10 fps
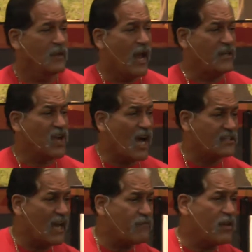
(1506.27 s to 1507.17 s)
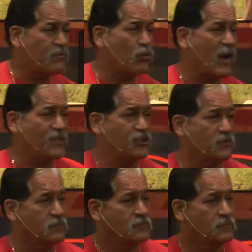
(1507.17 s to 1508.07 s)
And God gave him
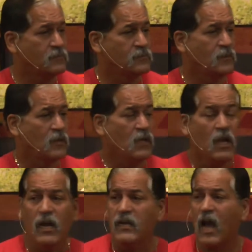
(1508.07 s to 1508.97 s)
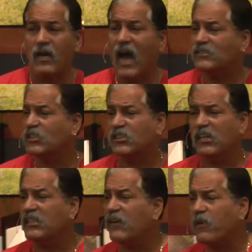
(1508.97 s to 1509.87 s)
direction. Now, God just
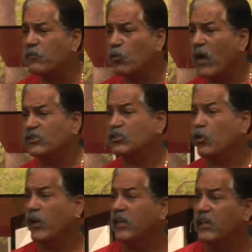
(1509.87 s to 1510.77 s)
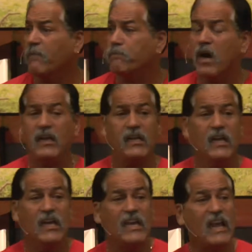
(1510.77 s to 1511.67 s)
didn't give him direction so he could get money,
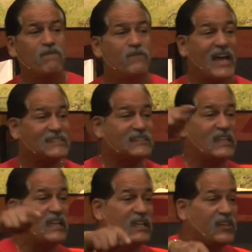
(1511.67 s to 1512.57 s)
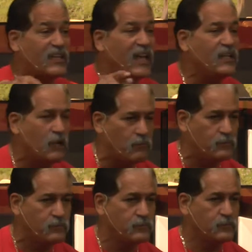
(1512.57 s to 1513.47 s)
he invested into the kingdom.
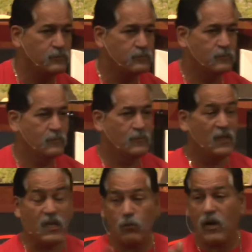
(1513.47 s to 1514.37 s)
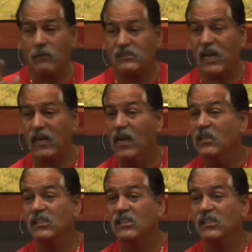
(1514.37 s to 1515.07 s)
Hear what I'm saying.